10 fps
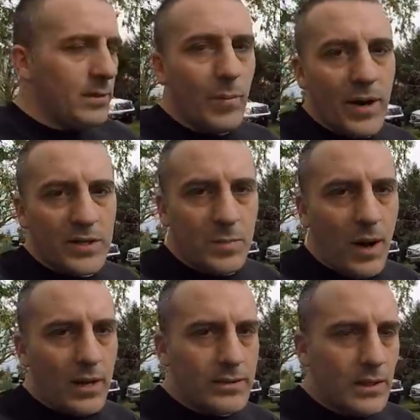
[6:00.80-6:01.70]
the bare
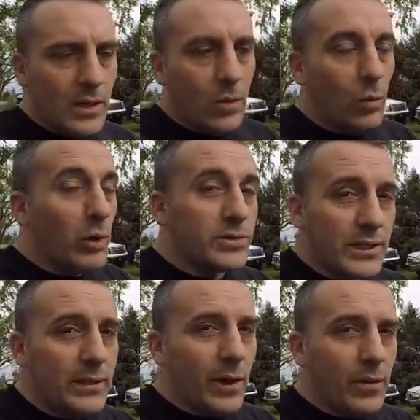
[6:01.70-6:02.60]
spots. We'll
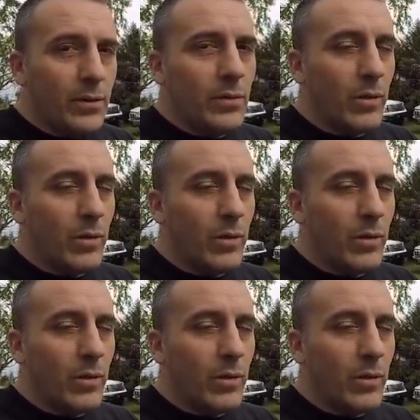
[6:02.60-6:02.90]
see though,